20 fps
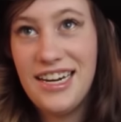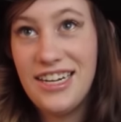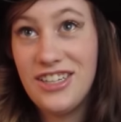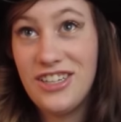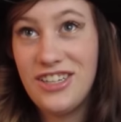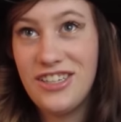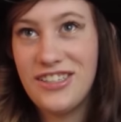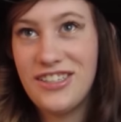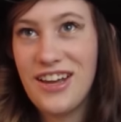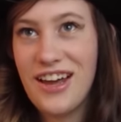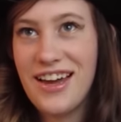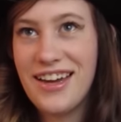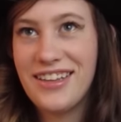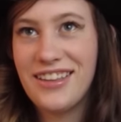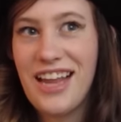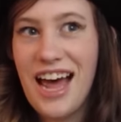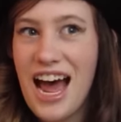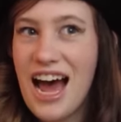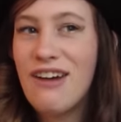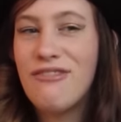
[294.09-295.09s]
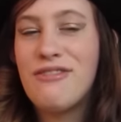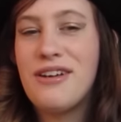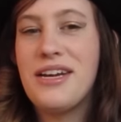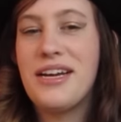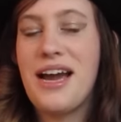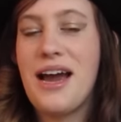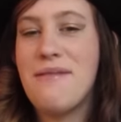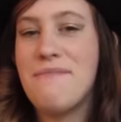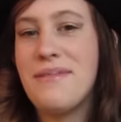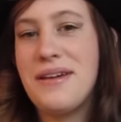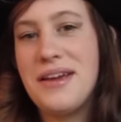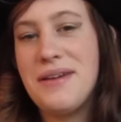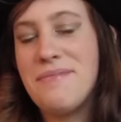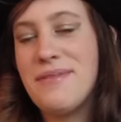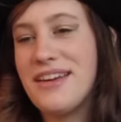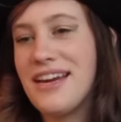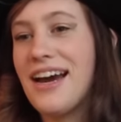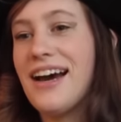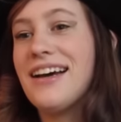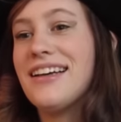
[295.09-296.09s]
She's like laughing at me
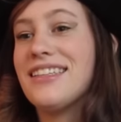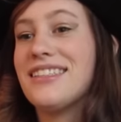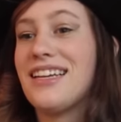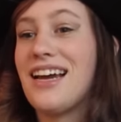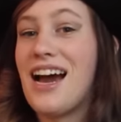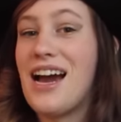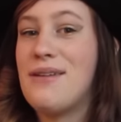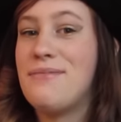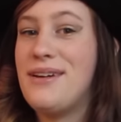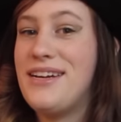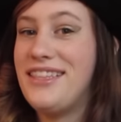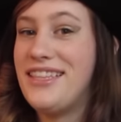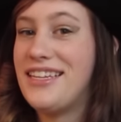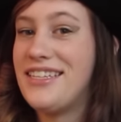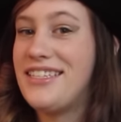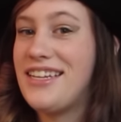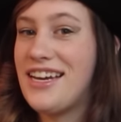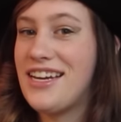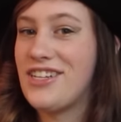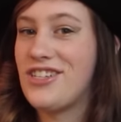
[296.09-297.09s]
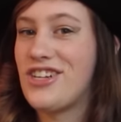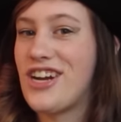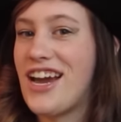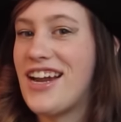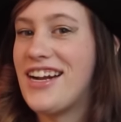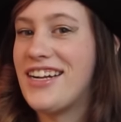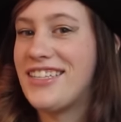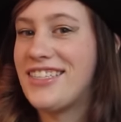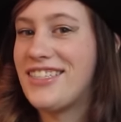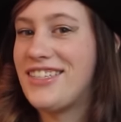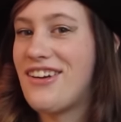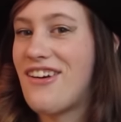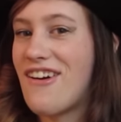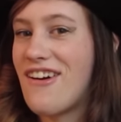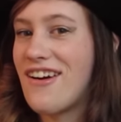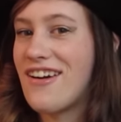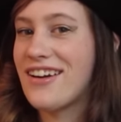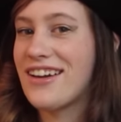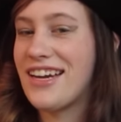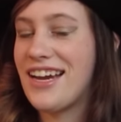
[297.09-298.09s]
because I'm in the ditch and it's
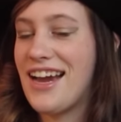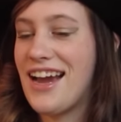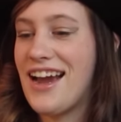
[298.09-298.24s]
dark